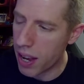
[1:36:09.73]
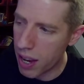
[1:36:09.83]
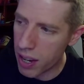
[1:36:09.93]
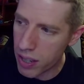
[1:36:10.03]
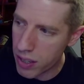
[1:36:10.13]

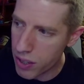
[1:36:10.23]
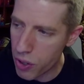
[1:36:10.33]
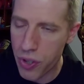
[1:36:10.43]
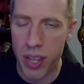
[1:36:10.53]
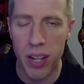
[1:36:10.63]
Uh,
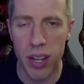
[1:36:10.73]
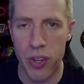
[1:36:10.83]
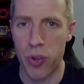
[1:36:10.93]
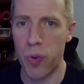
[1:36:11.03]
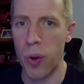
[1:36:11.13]
You'll see the
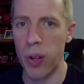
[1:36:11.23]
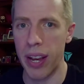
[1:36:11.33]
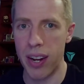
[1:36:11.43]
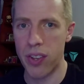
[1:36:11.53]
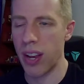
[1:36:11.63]
list
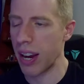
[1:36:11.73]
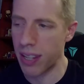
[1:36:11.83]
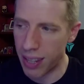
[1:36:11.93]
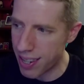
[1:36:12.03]
scrolling in a second.